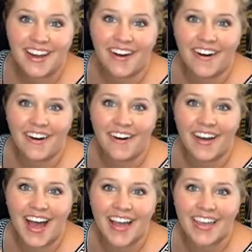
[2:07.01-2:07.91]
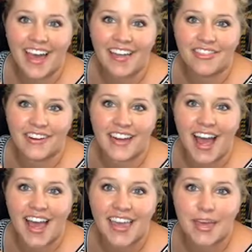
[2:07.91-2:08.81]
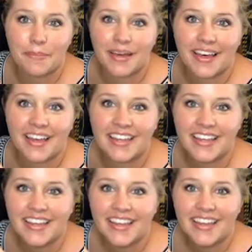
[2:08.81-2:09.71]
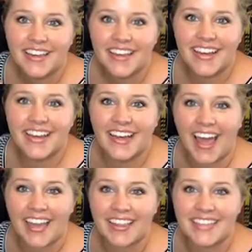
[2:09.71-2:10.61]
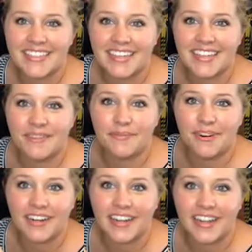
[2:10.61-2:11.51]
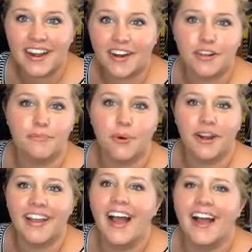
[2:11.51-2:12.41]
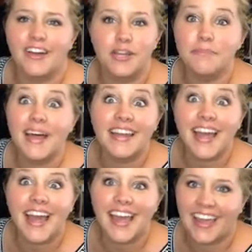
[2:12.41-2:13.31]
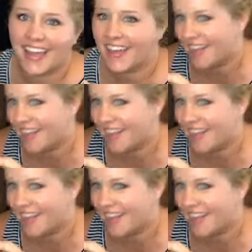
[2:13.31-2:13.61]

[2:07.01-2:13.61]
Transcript: Aw, hi Catherine, hi Emma. Hey Lisa, good morning, or good morning, good Monday.